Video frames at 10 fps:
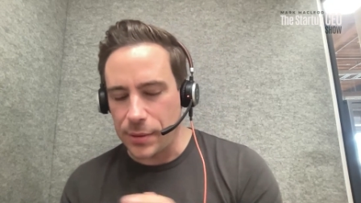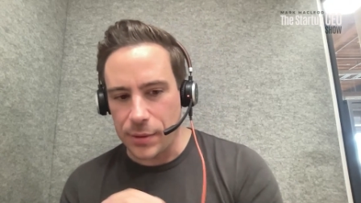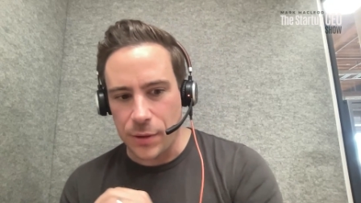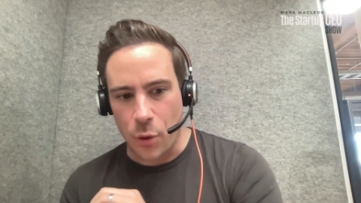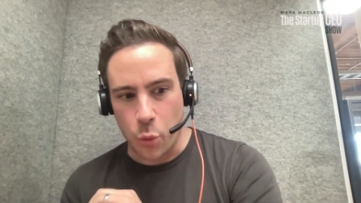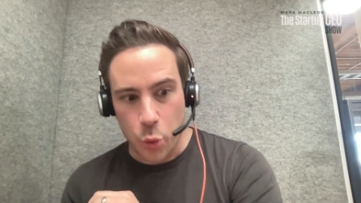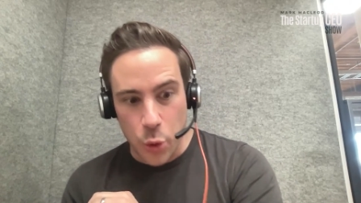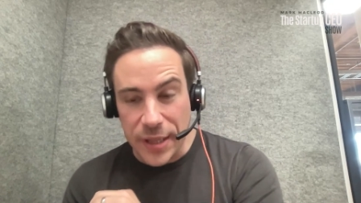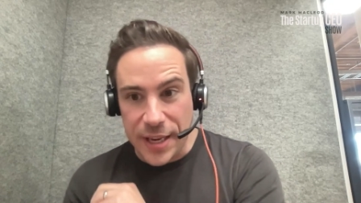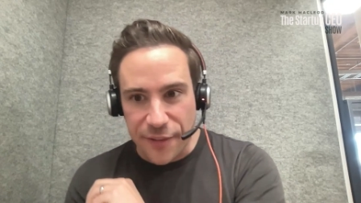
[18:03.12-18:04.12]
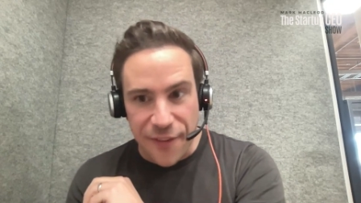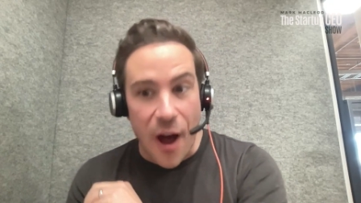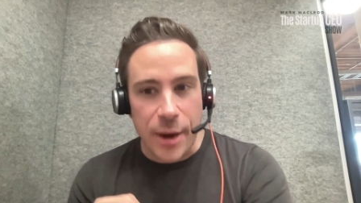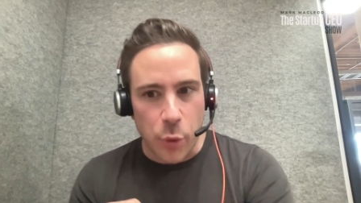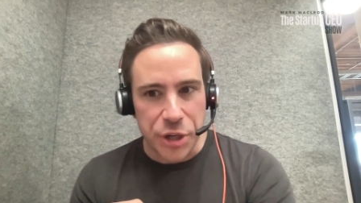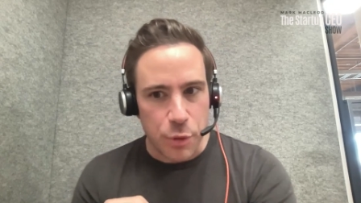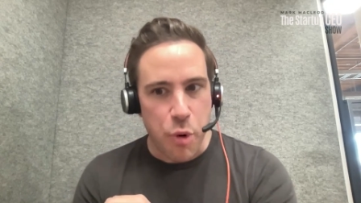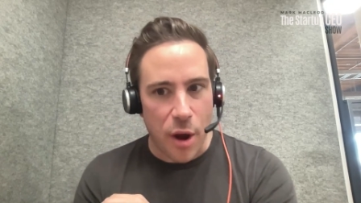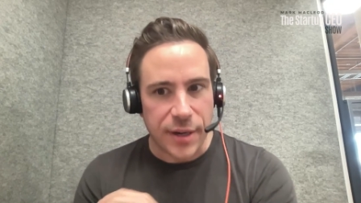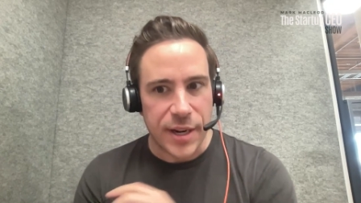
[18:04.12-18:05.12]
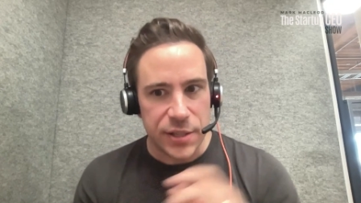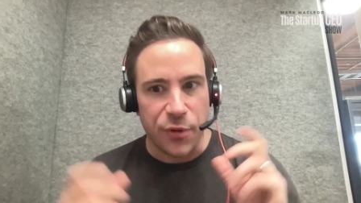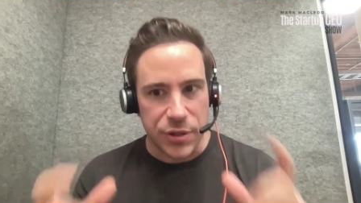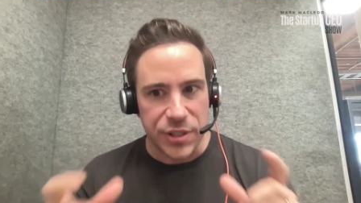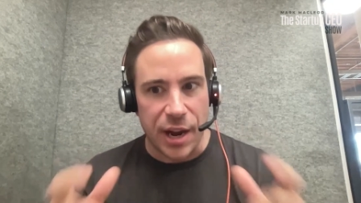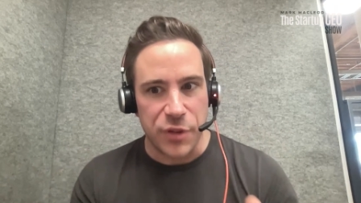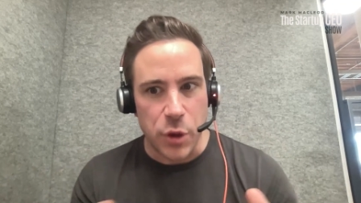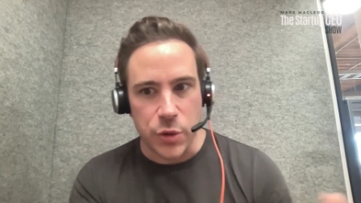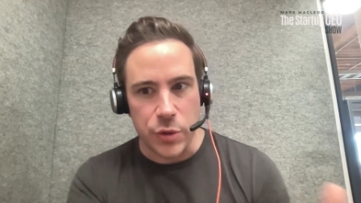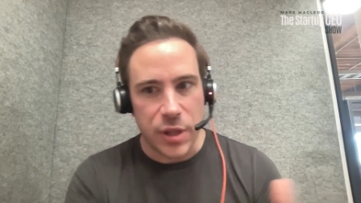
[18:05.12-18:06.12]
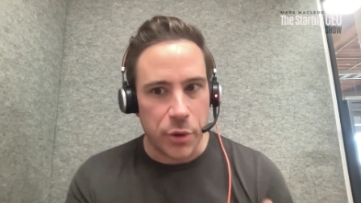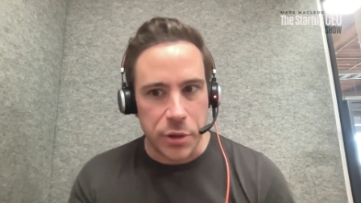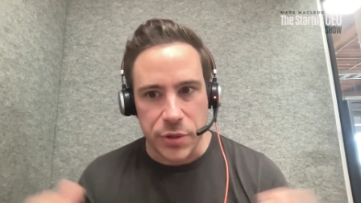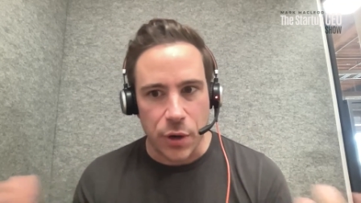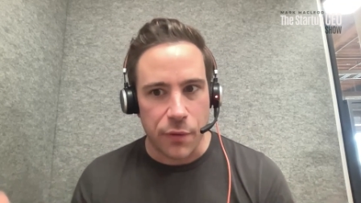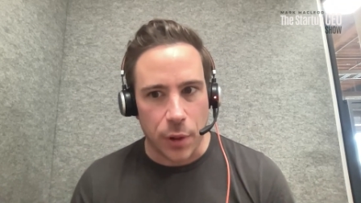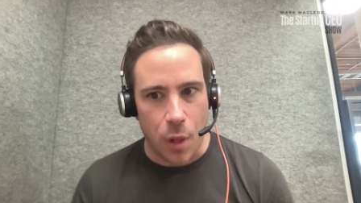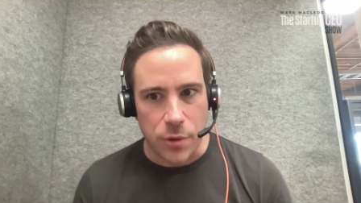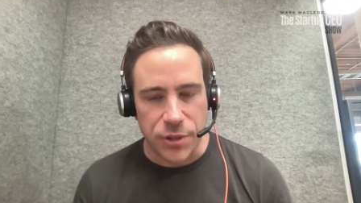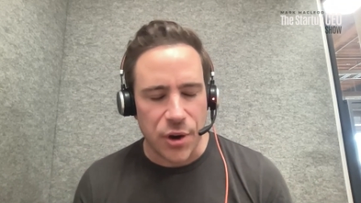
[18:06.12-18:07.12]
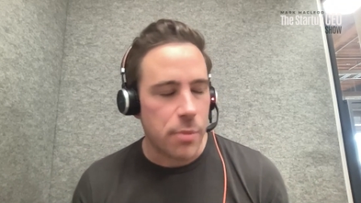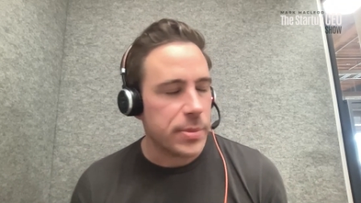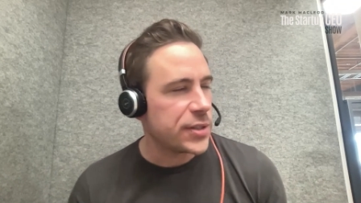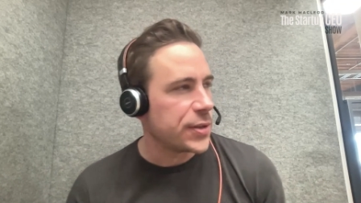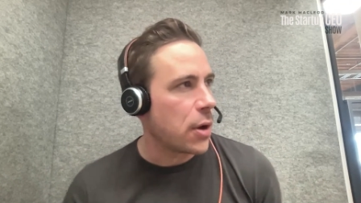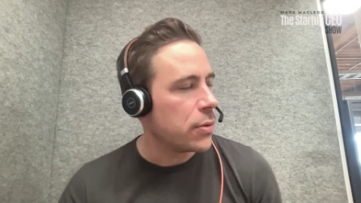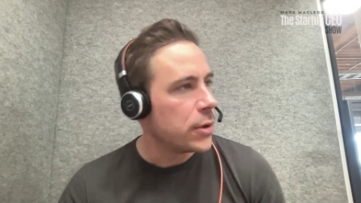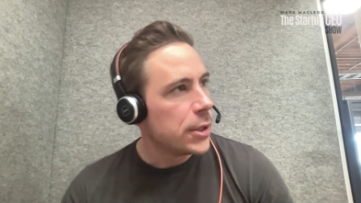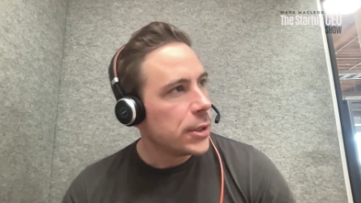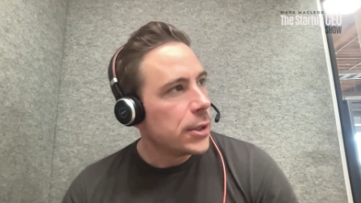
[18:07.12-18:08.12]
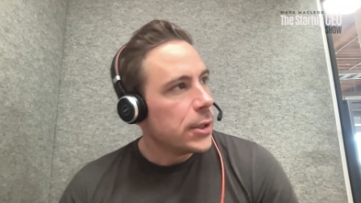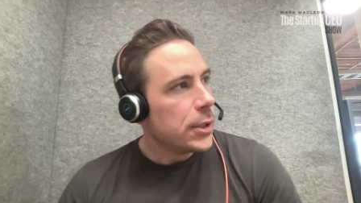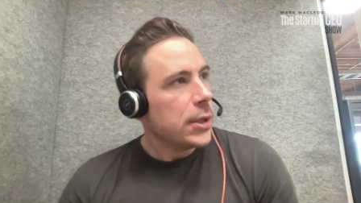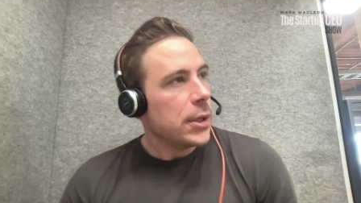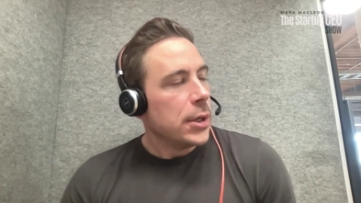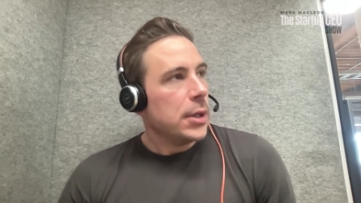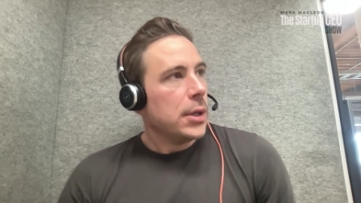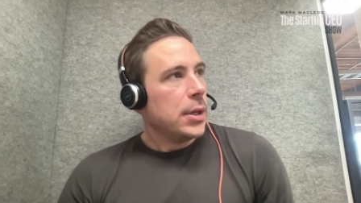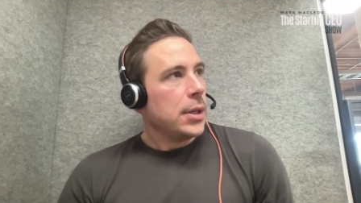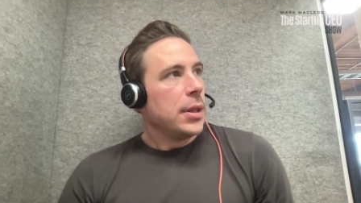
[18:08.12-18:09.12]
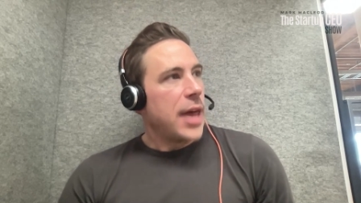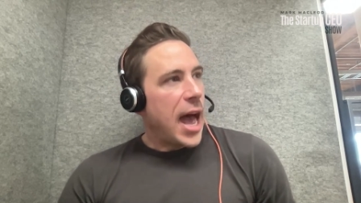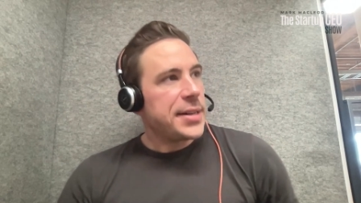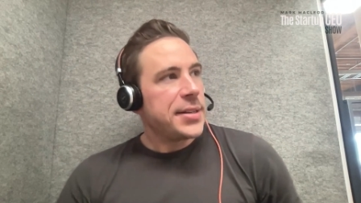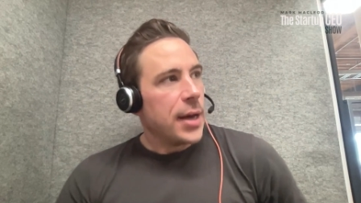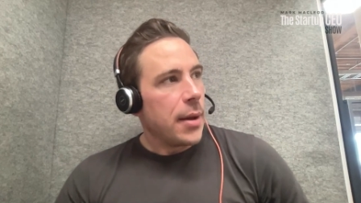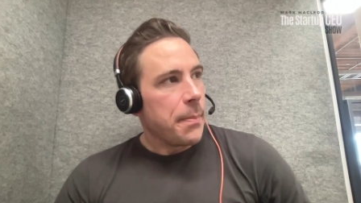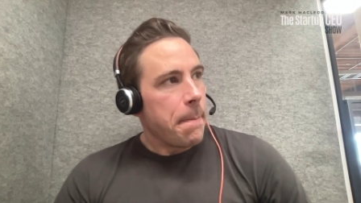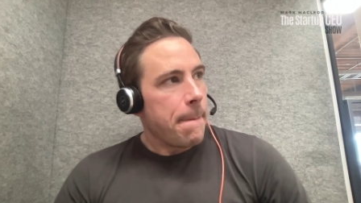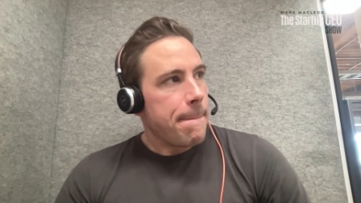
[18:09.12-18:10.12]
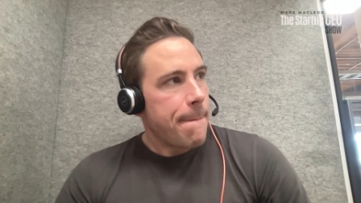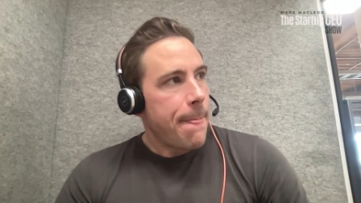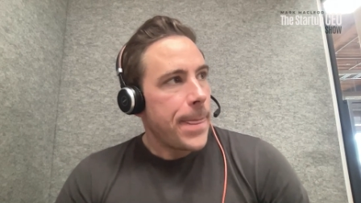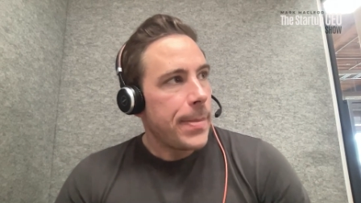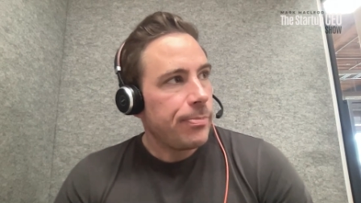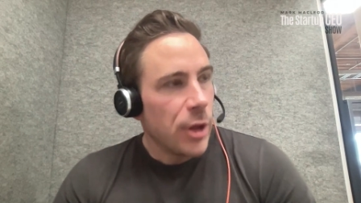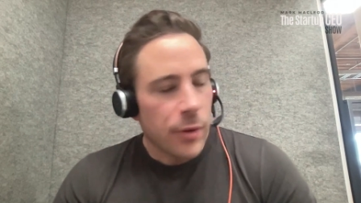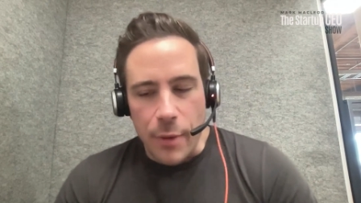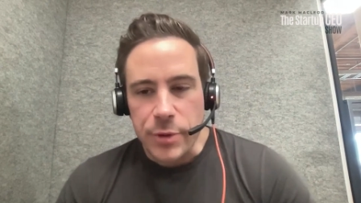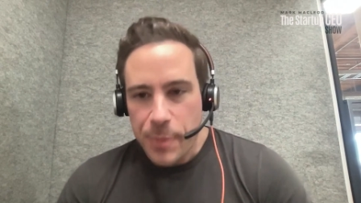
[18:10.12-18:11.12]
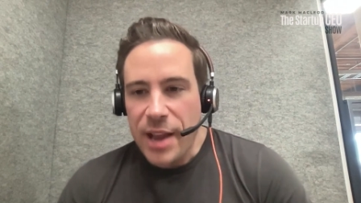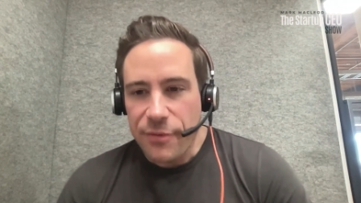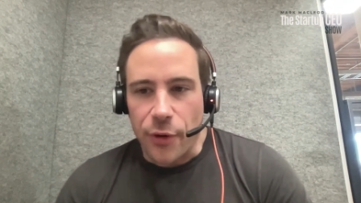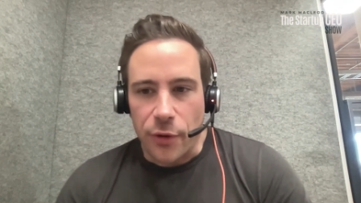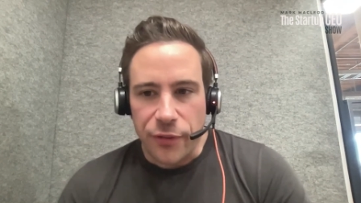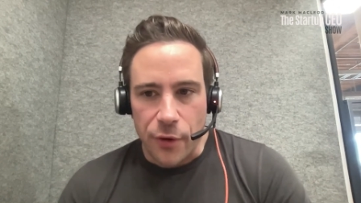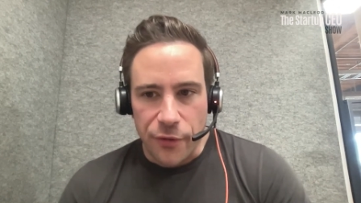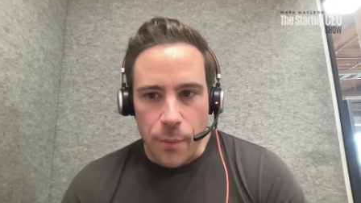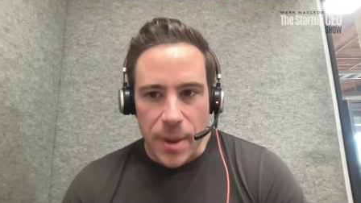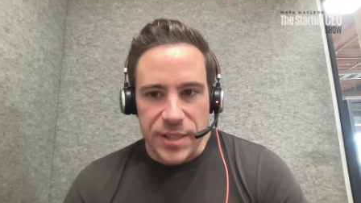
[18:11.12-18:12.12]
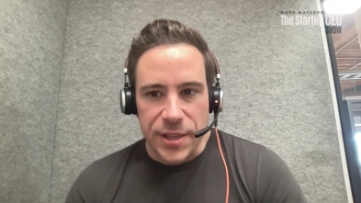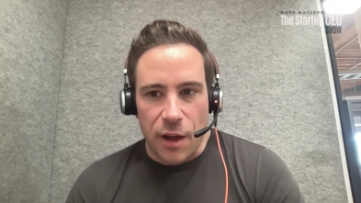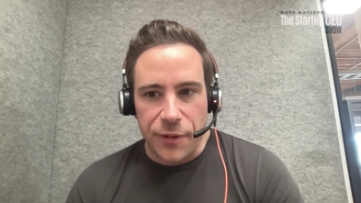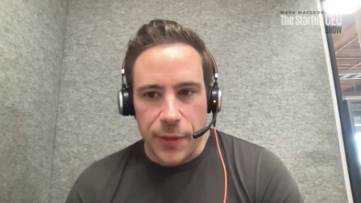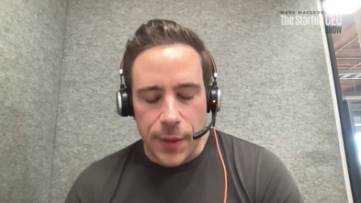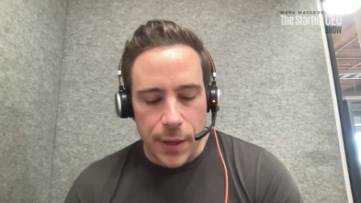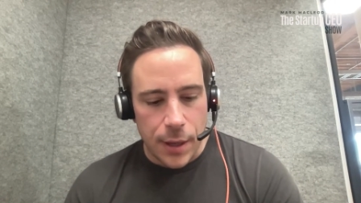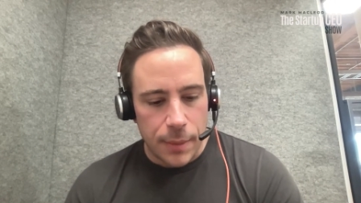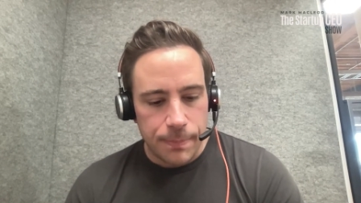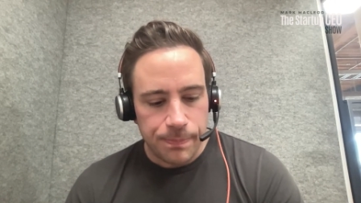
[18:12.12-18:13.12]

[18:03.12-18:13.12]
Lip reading: really defined what your product is for a set of users that will use it over the long term. So that, that was painful for myself and the